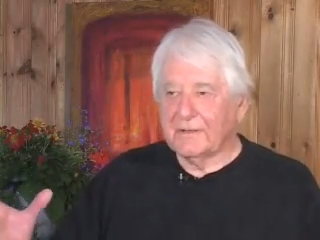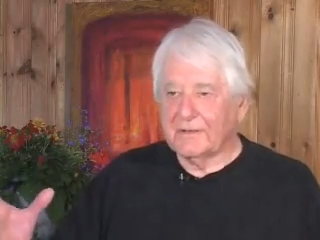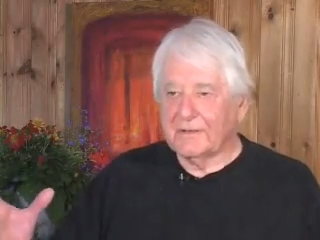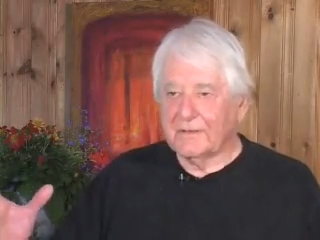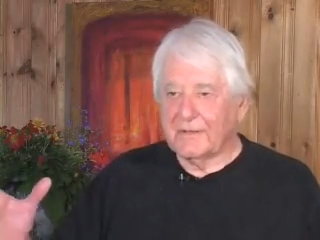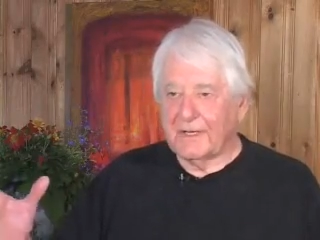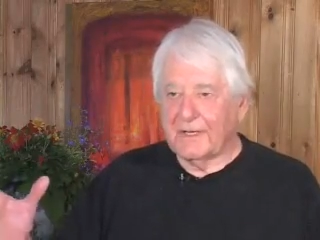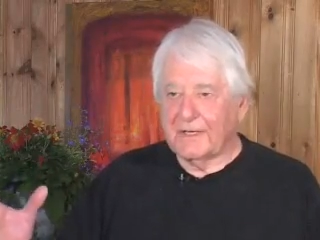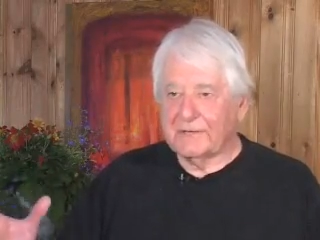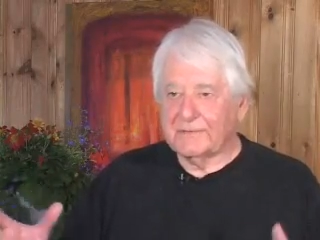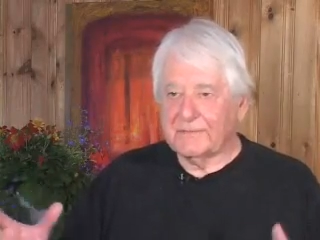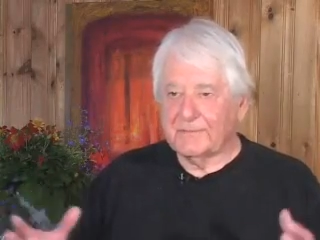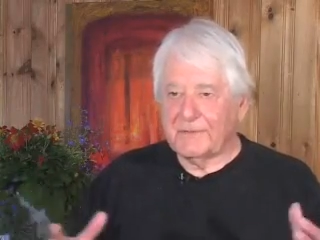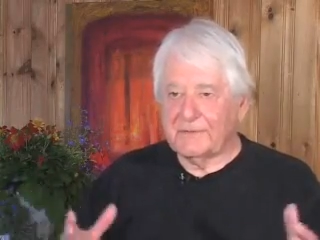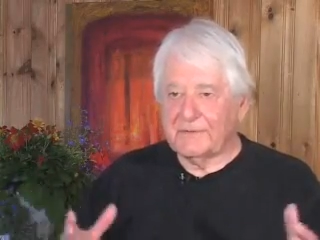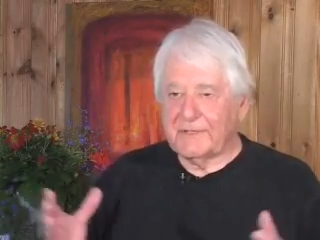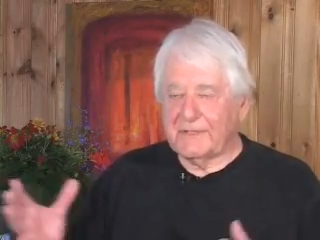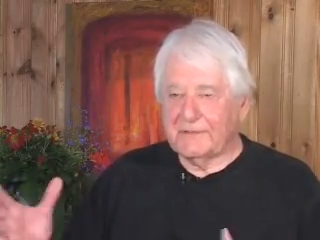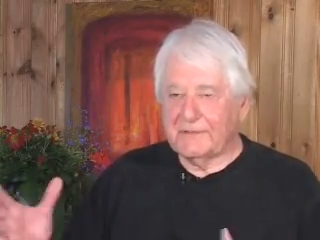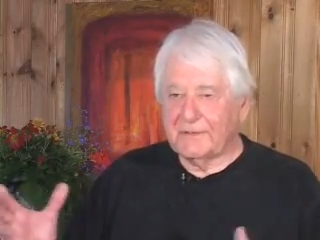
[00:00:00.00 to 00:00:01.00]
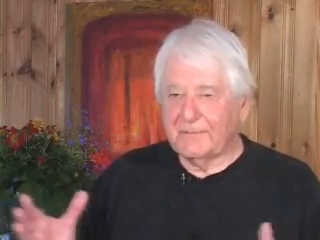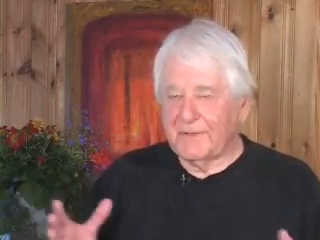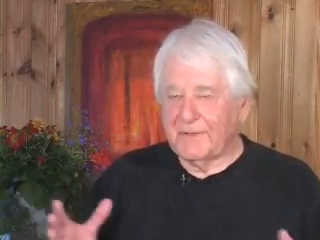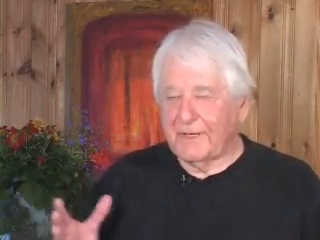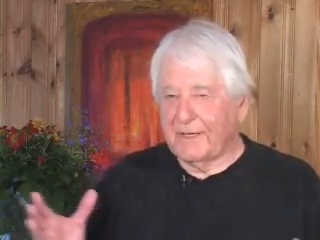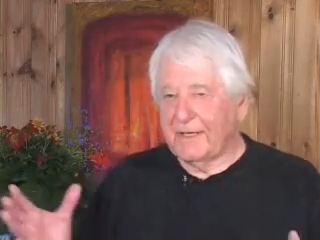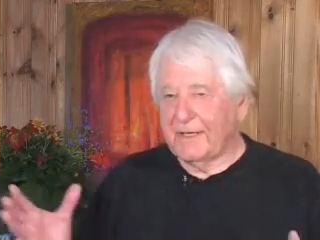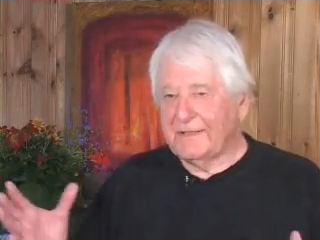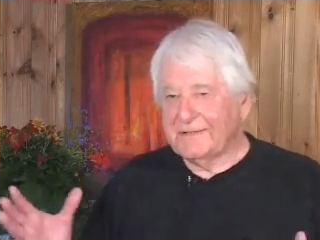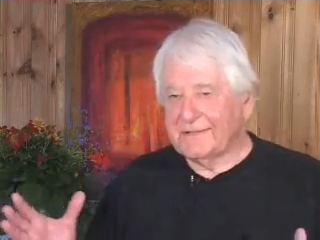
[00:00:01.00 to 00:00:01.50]
uh, as predicted
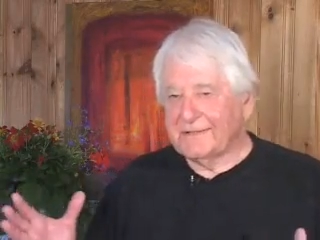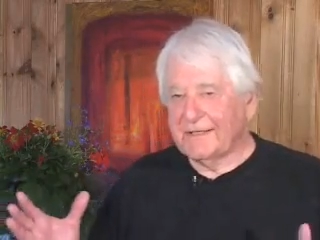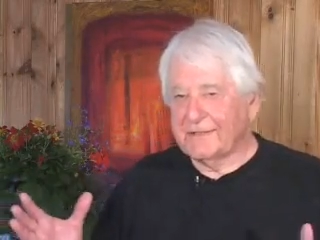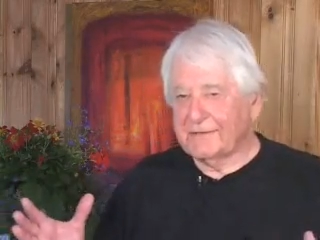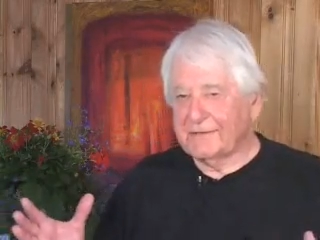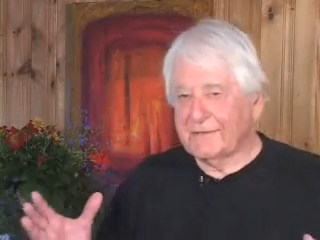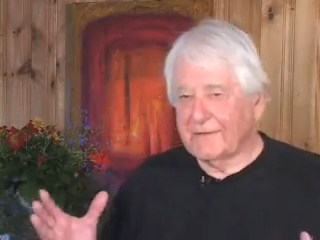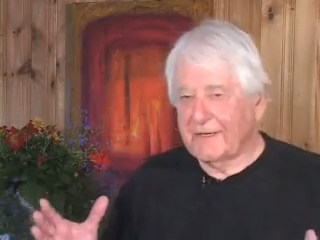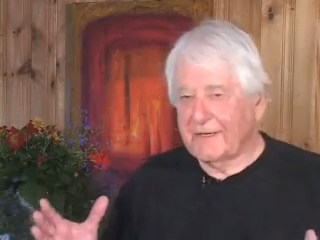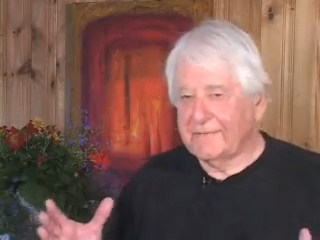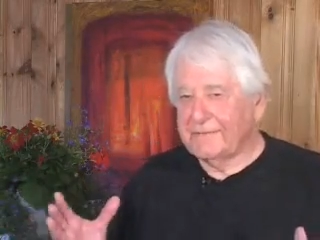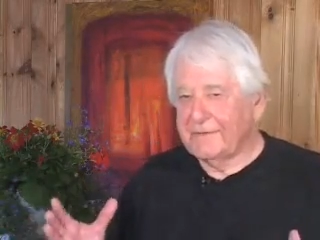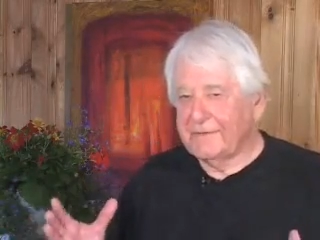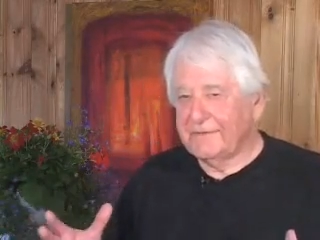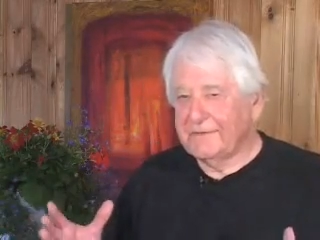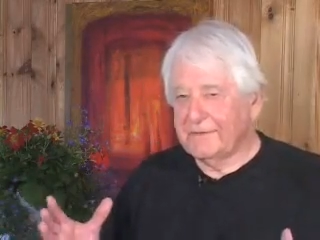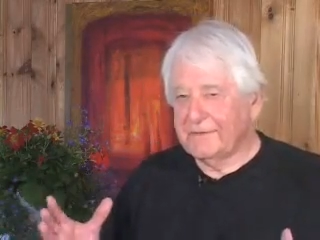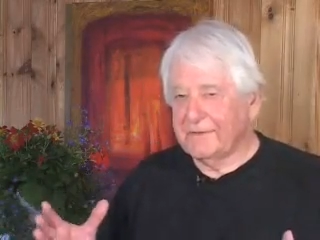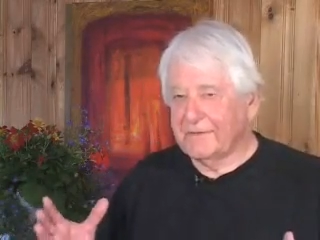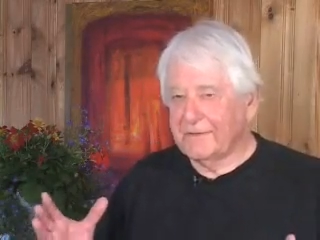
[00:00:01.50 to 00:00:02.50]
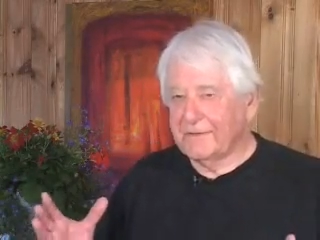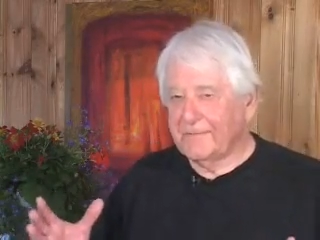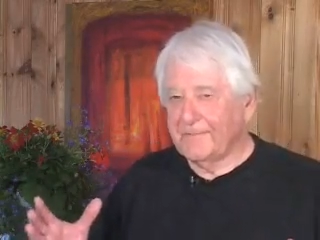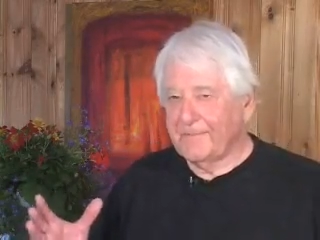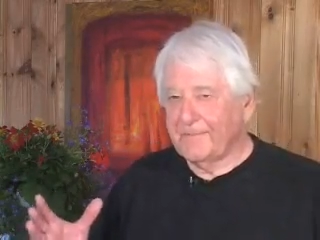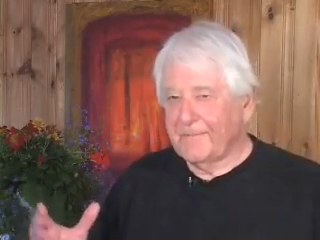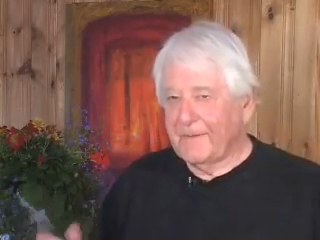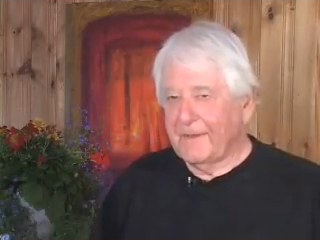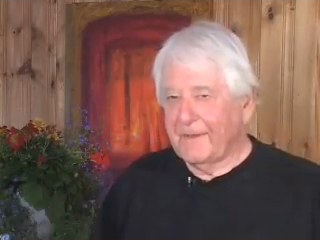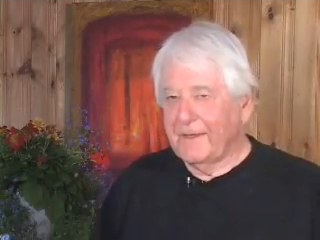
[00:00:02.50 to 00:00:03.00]
by Einstein's gravity theory,
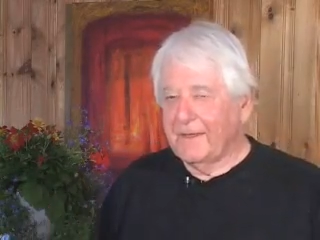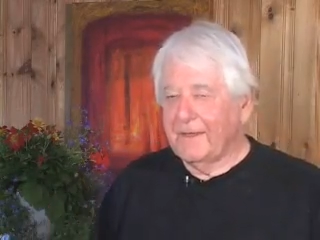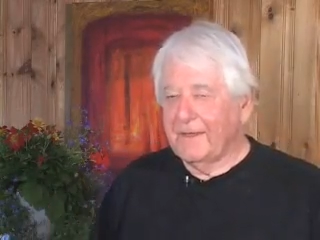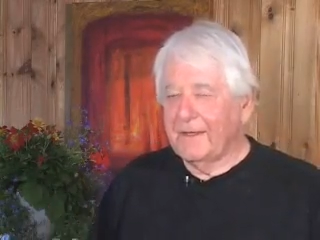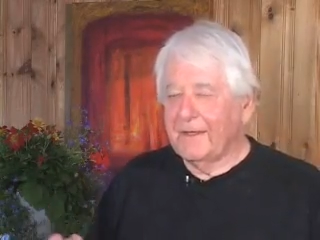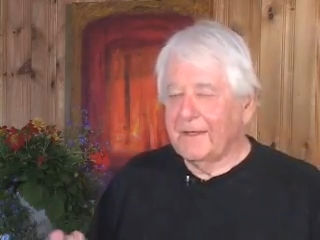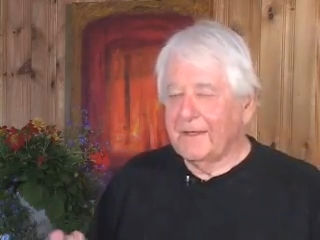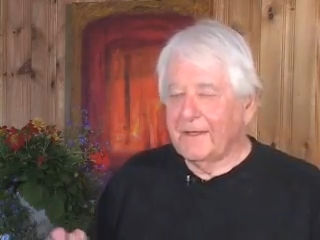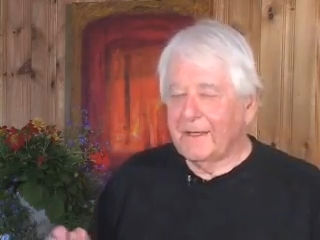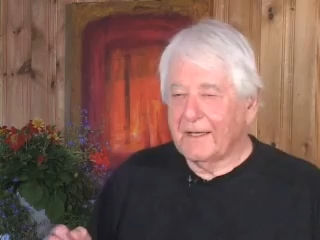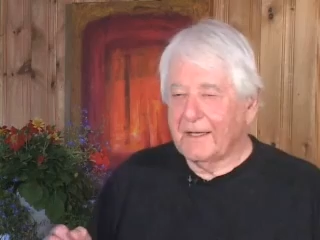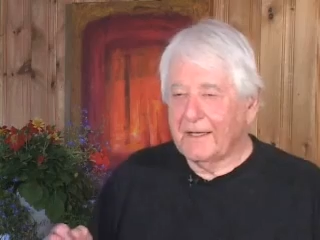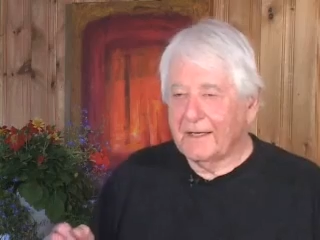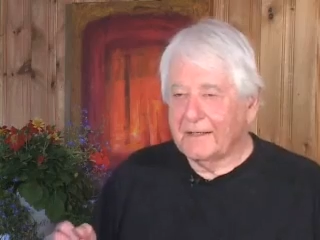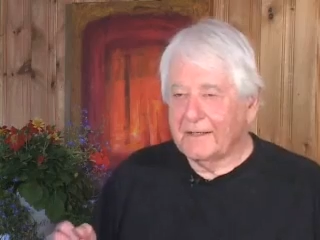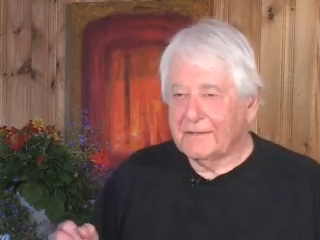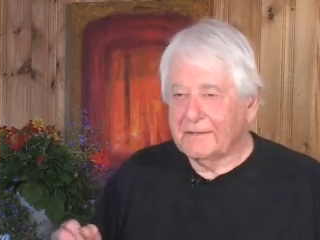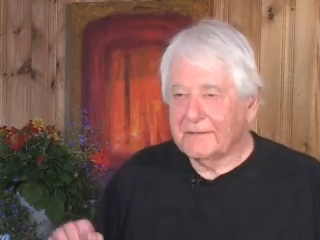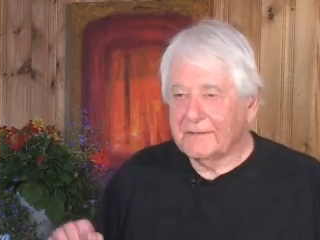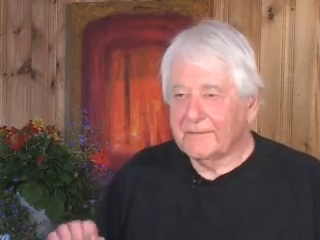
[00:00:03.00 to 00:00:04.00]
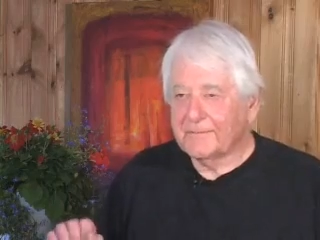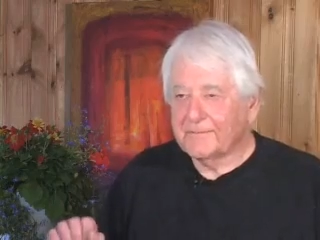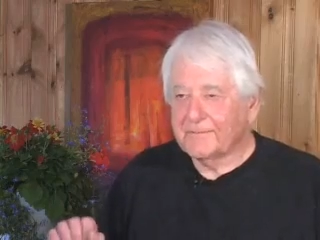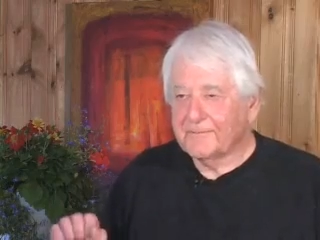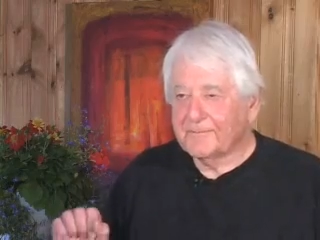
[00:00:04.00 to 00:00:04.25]
and